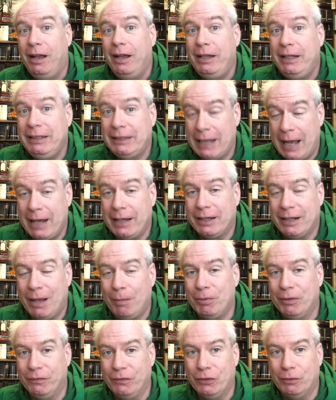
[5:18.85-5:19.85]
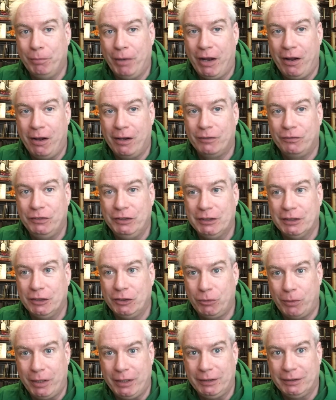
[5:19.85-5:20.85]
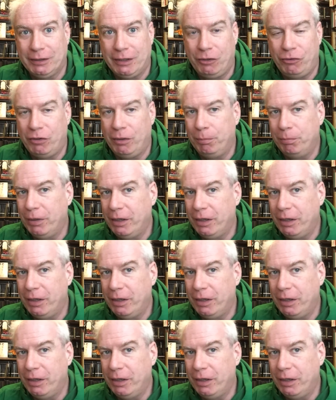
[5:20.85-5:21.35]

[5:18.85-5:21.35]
He's had a couple of good biographies in the 20th century,